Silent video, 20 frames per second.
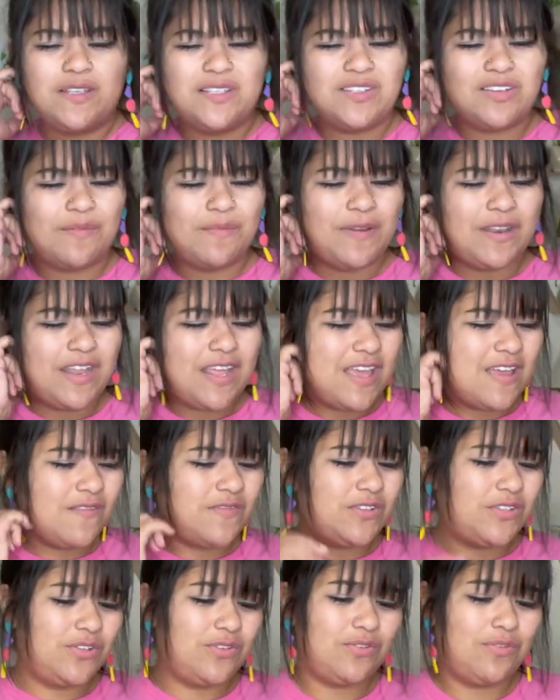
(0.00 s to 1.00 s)
So I'm gonna
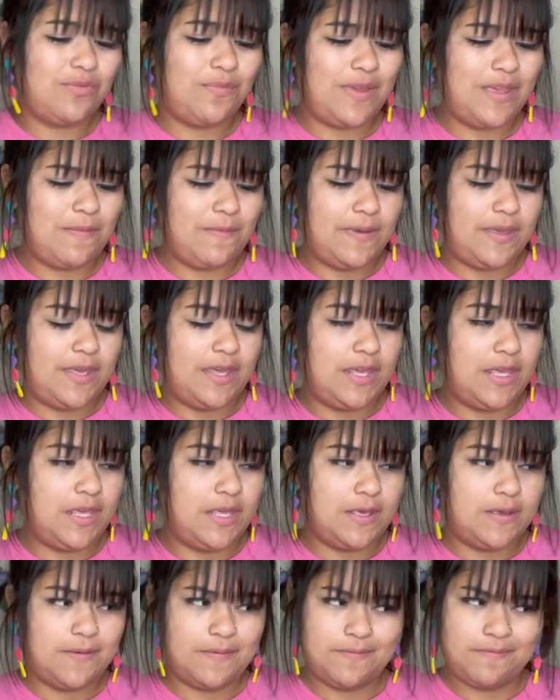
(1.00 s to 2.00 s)
have to
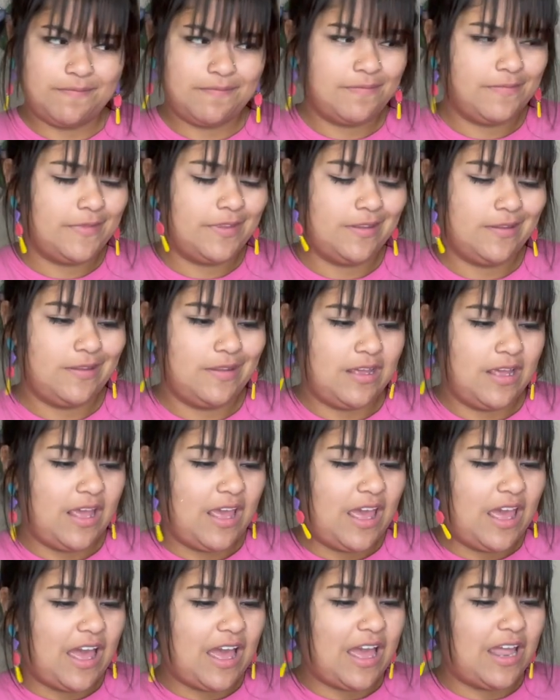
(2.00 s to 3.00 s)
maybe,
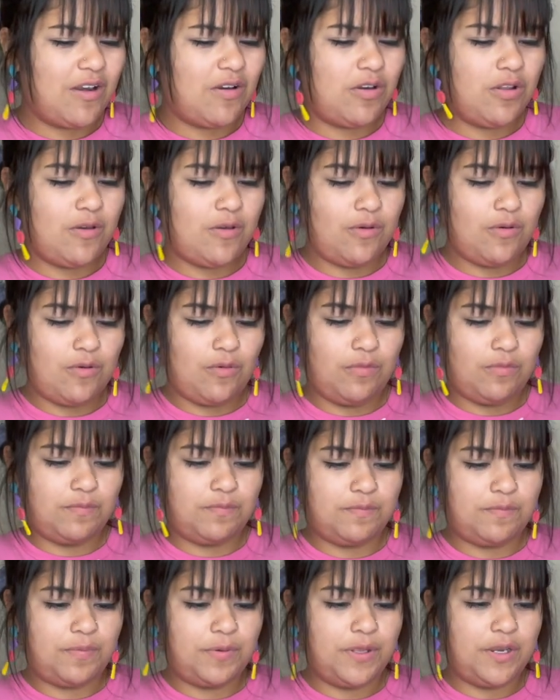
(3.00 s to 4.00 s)
I don't
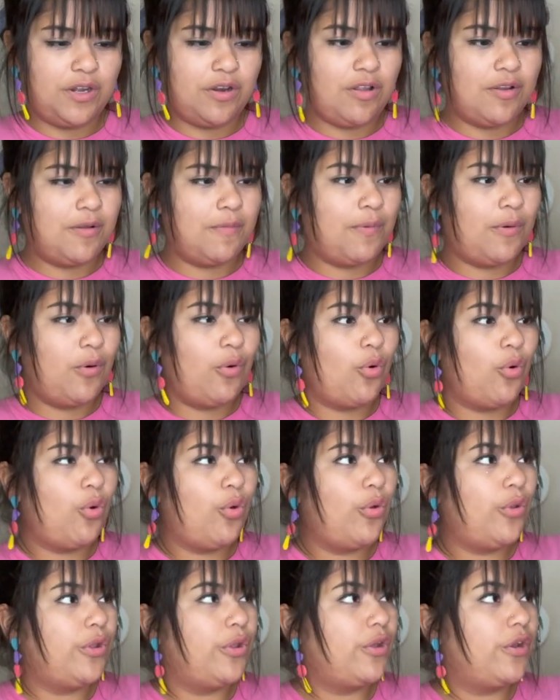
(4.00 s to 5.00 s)
know, put it on a
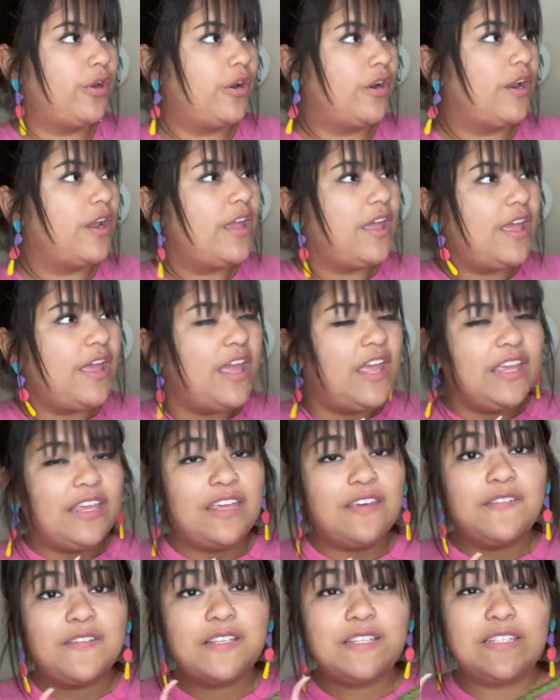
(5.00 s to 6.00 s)
pole or
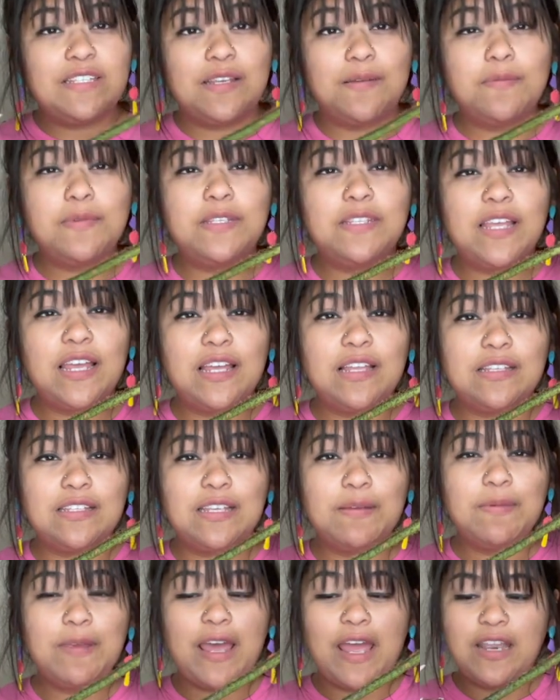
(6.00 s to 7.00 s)
give it some,
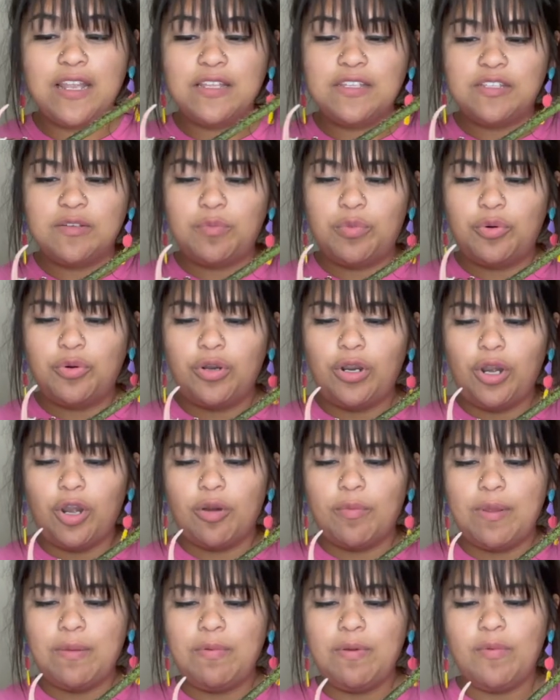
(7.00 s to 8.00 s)
some kind of support
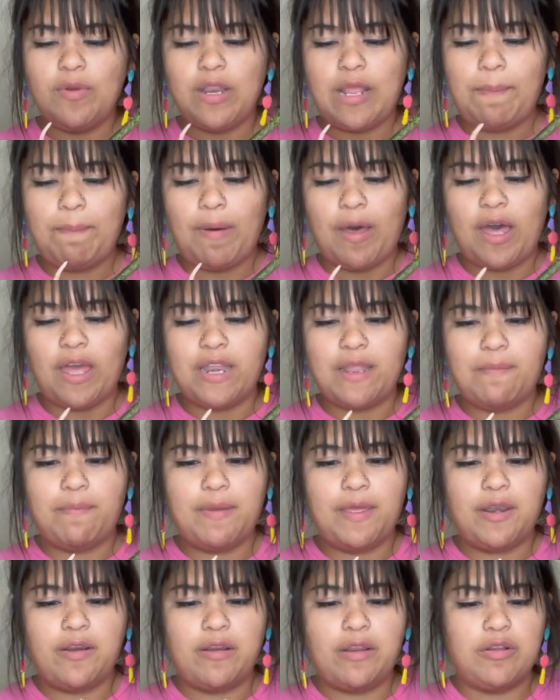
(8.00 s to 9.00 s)
or maybe when I pot it
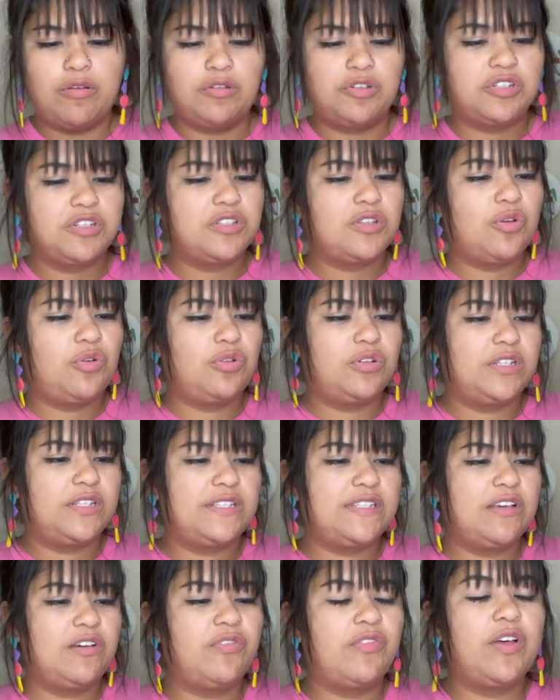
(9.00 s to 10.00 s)
better, it'll just hold
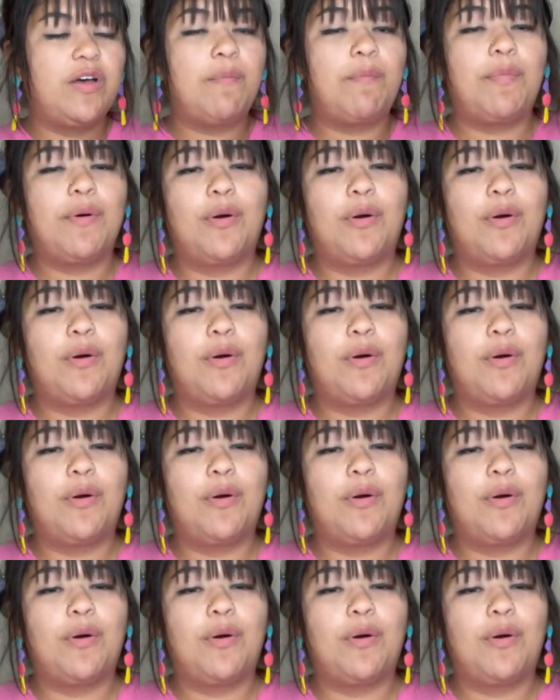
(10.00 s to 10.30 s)
itself up.